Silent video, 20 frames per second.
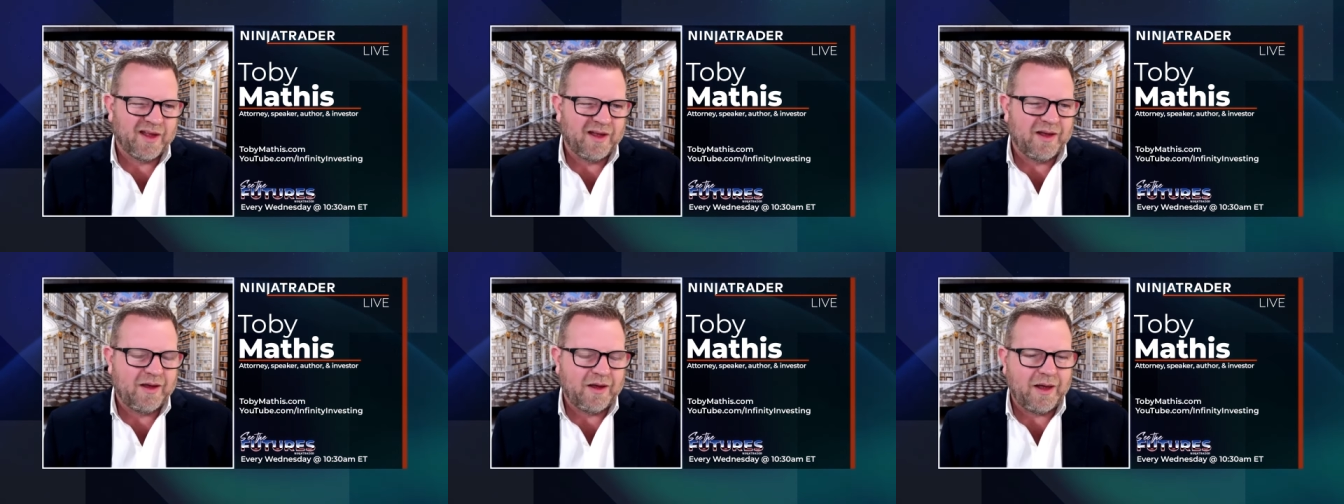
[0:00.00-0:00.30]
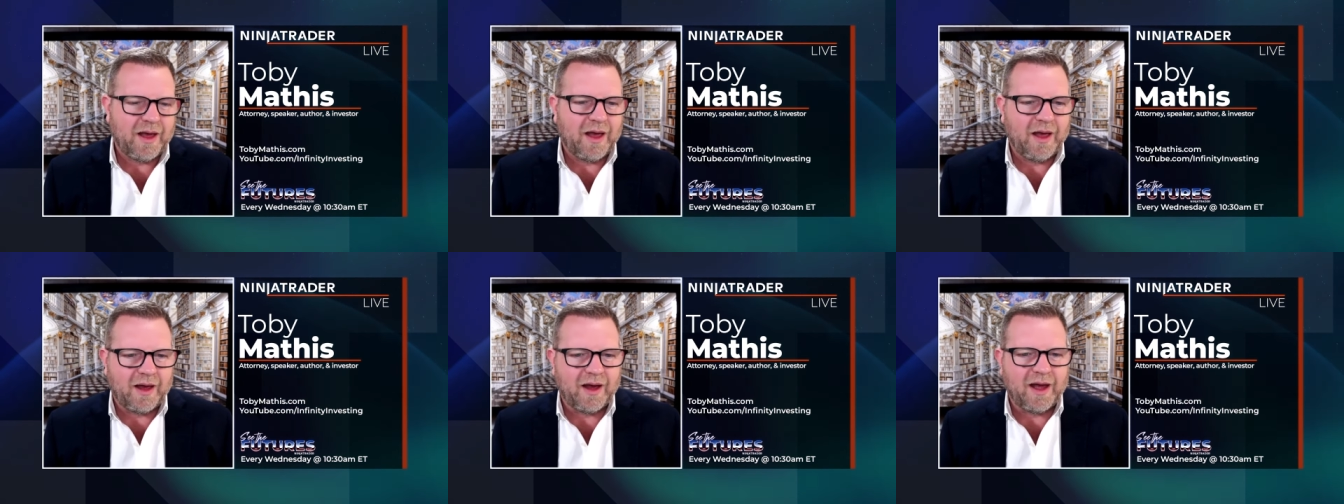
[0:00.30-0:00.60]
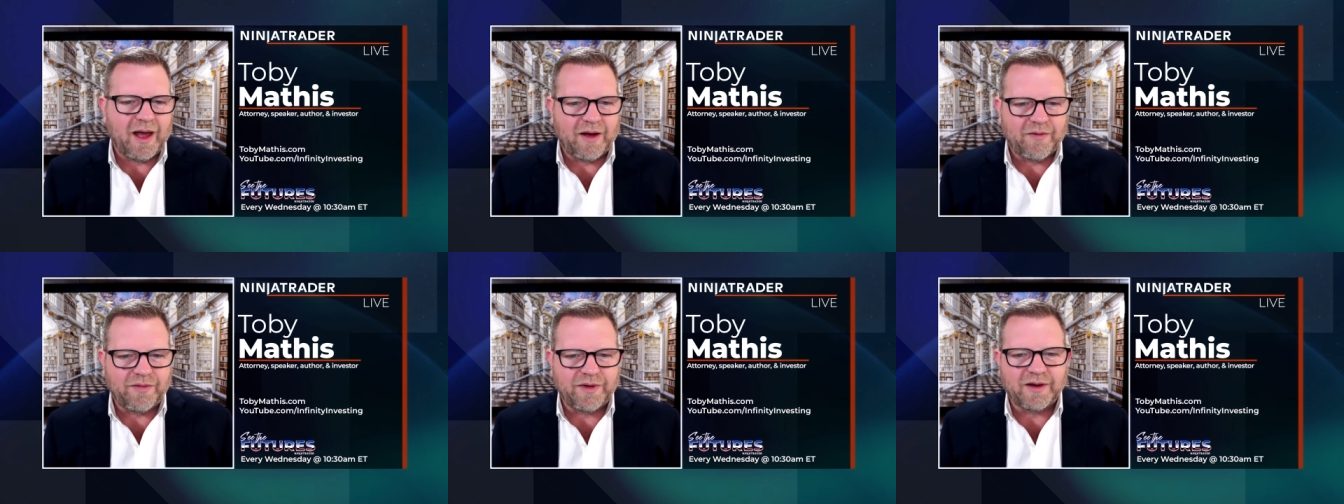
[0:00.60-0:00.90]
hey, I
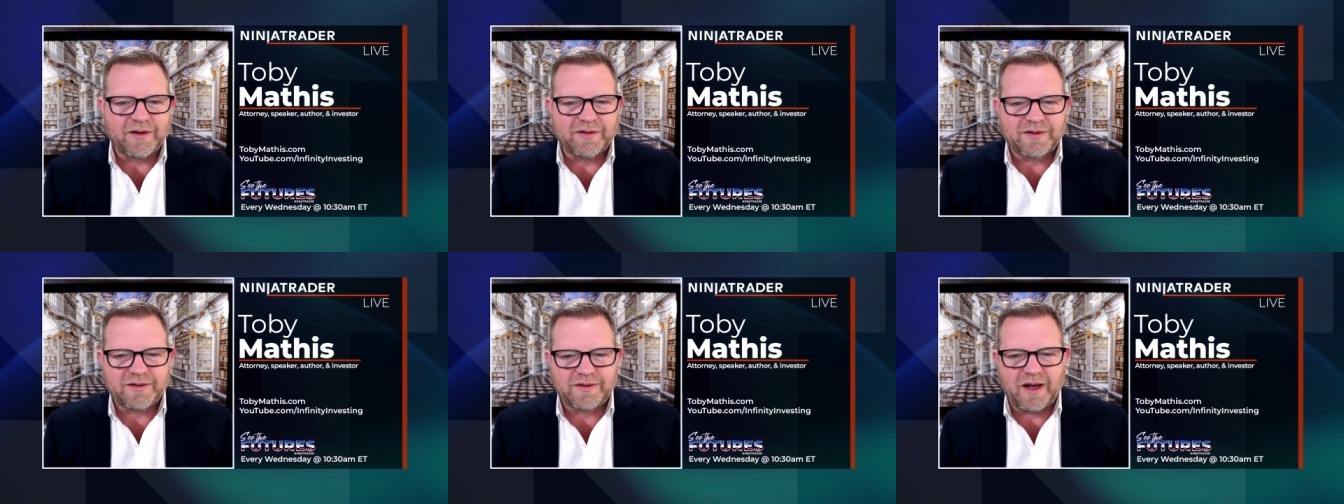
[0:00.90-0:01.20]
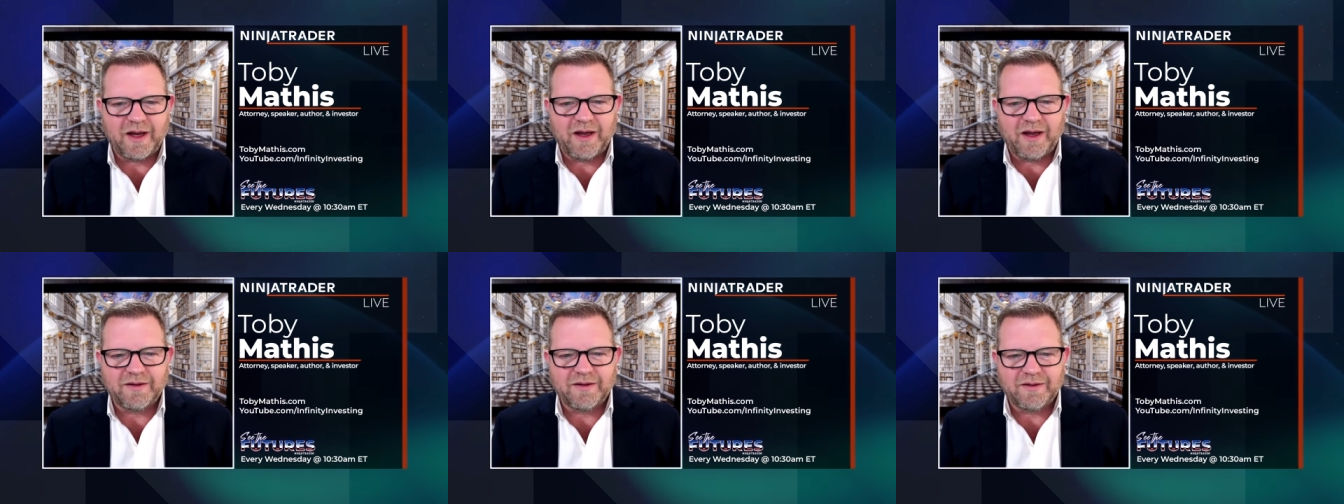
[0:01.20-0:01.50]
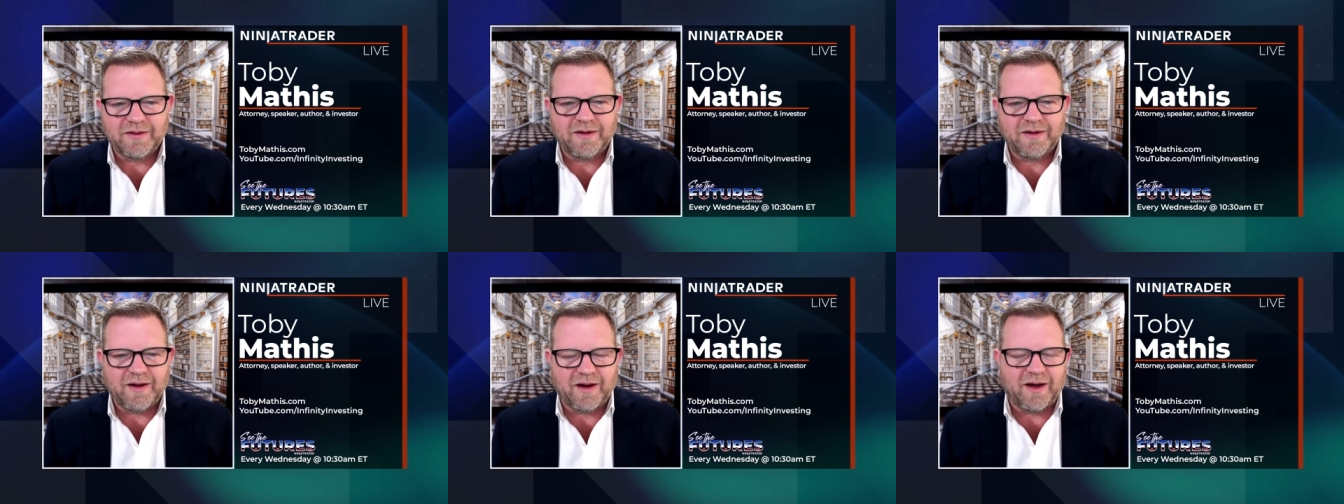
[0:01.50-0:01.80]
have the estate
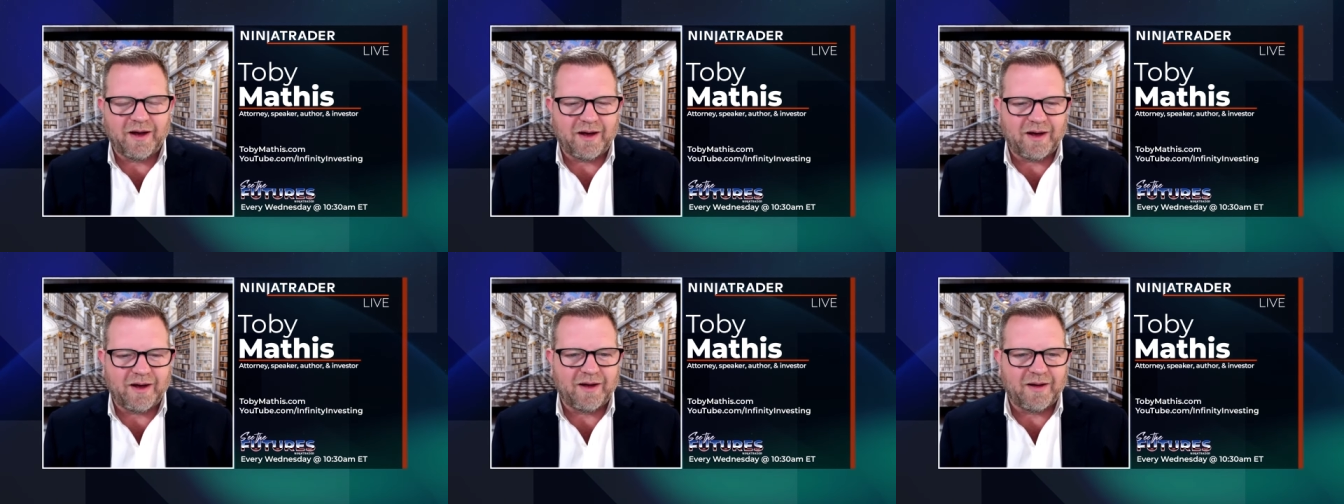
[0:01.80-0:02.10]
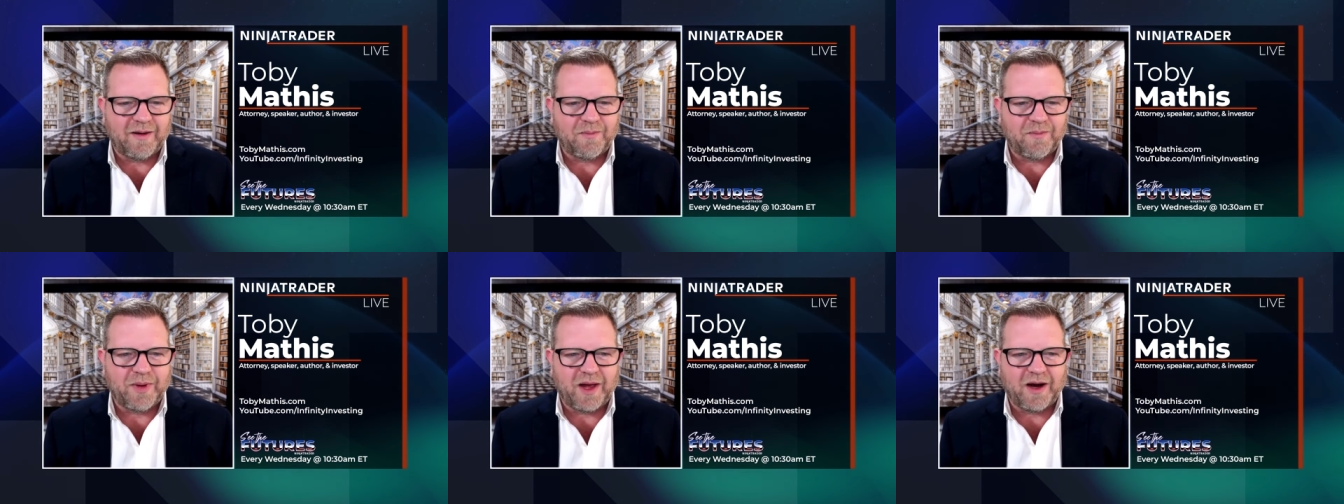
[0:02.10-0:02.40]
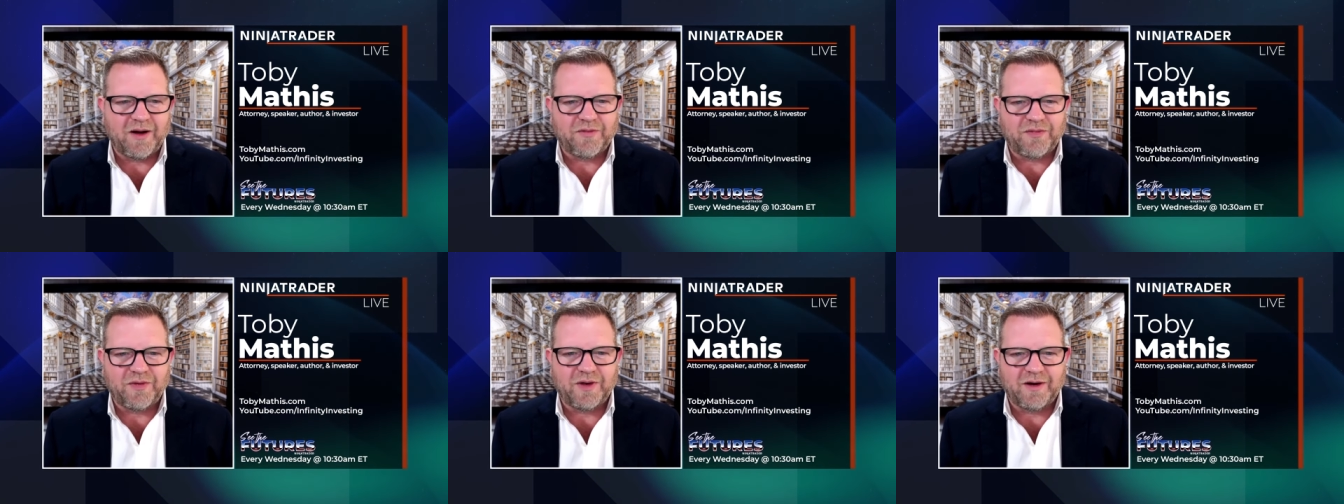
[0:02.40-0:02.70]
uh,
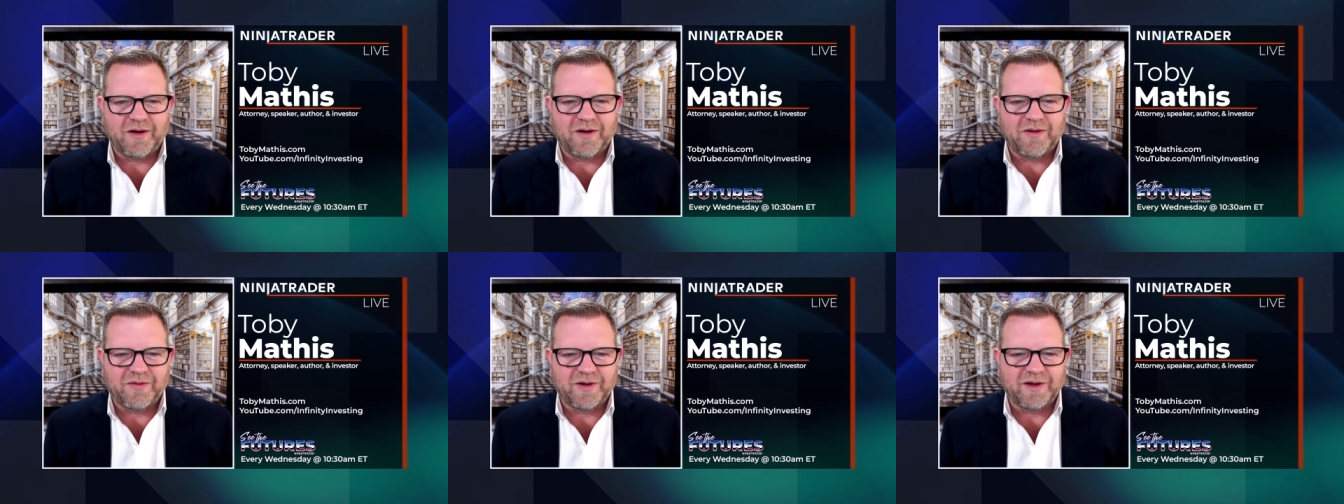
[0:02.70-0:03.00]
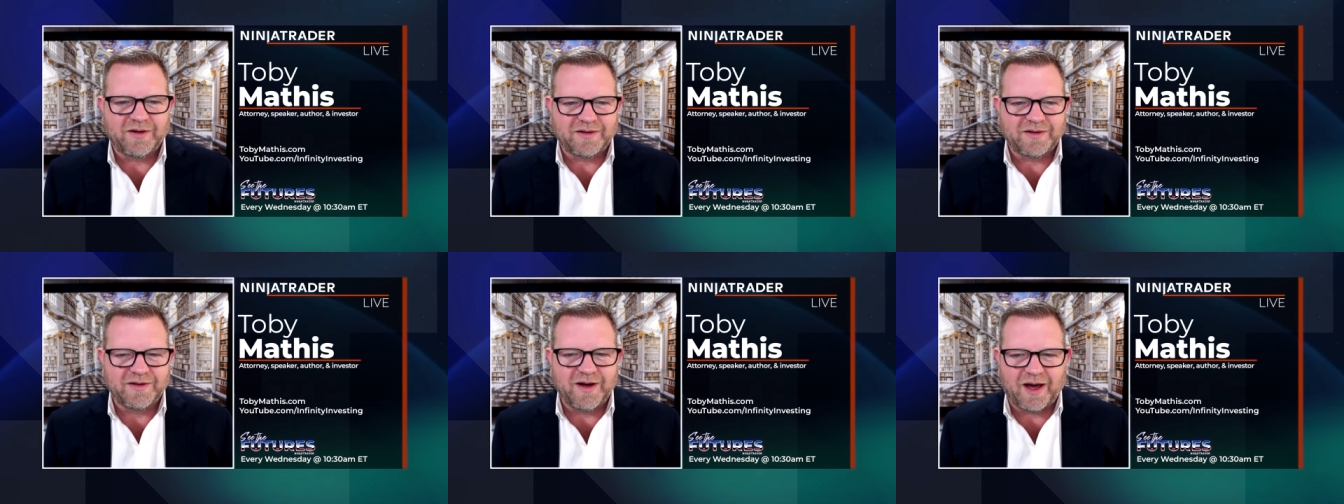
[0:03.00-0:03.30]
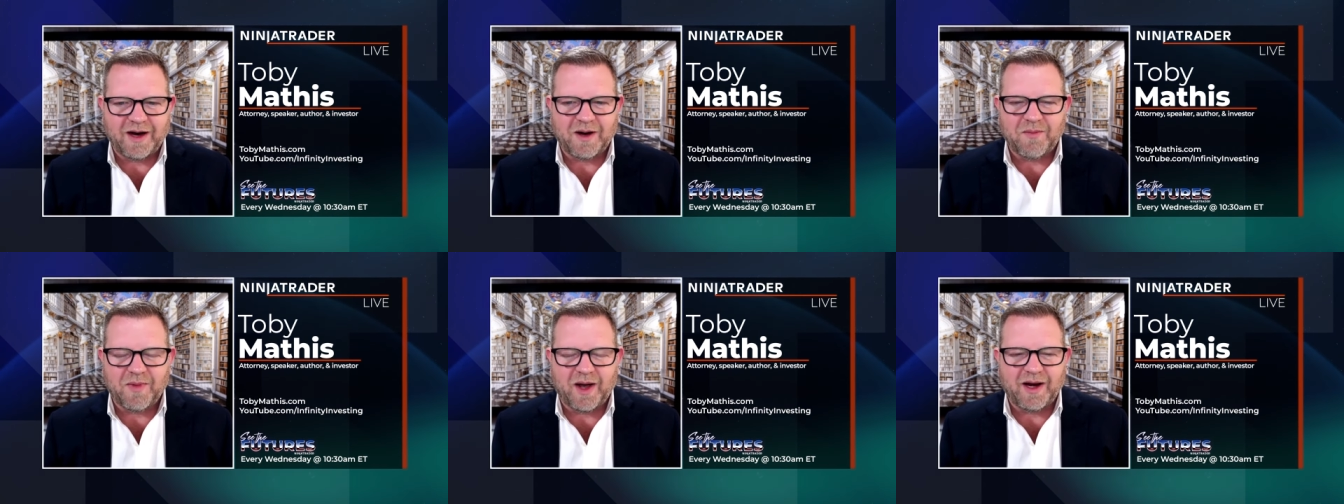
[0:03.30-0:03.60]
benefit of it's
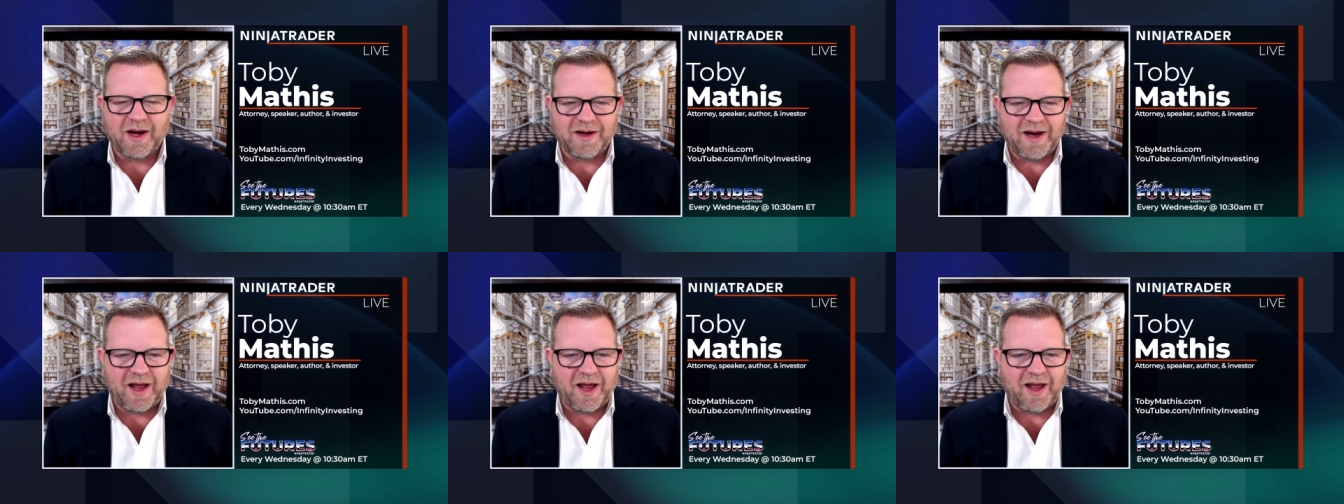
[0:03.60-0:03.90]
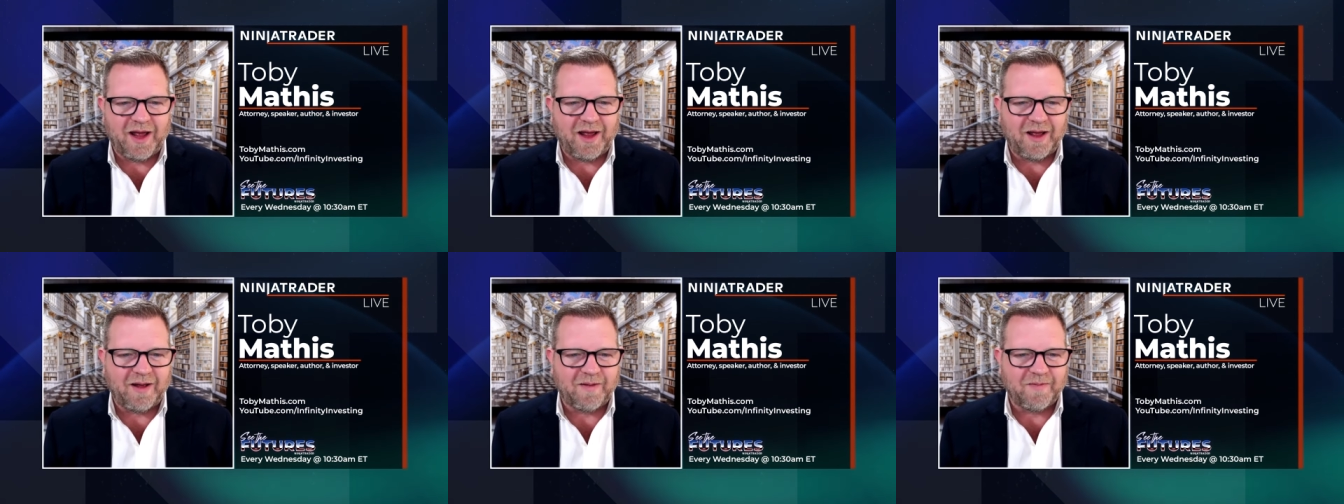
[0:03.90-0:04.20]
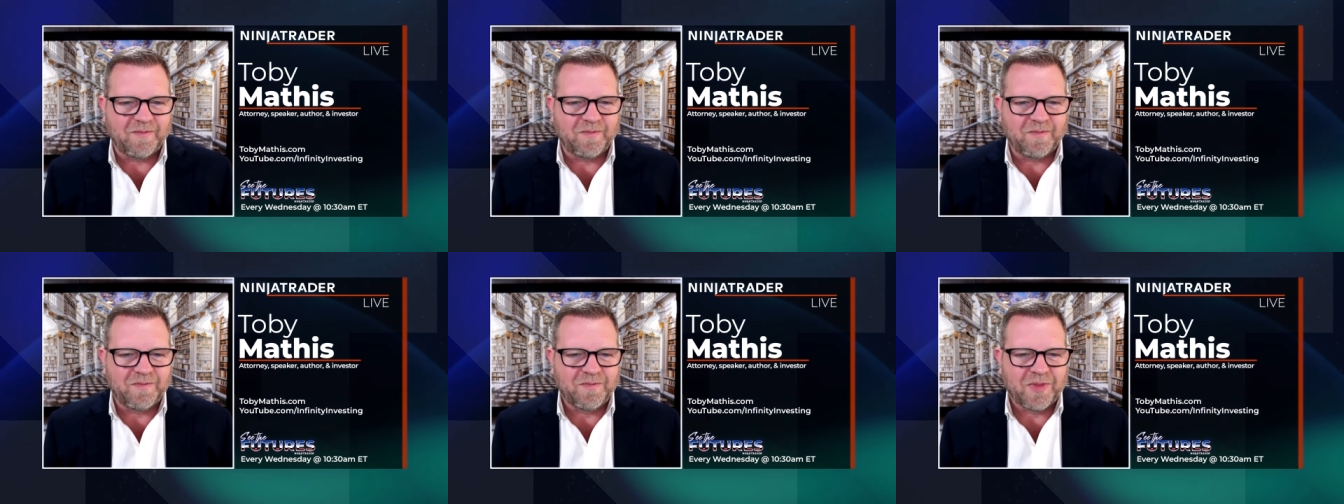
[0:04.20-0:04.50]
not in my
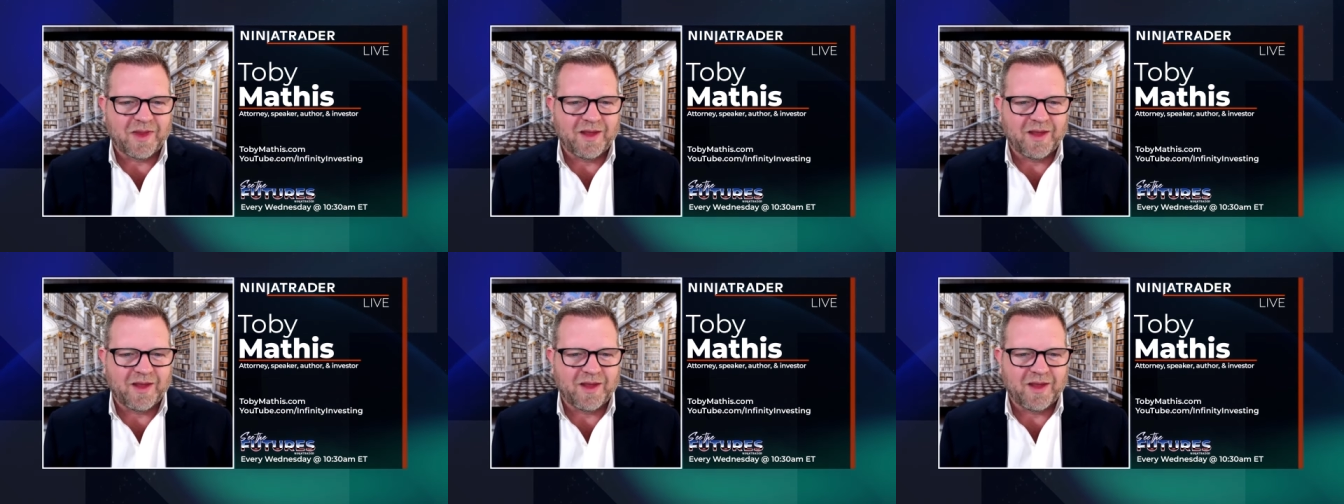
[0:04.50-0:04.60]
name,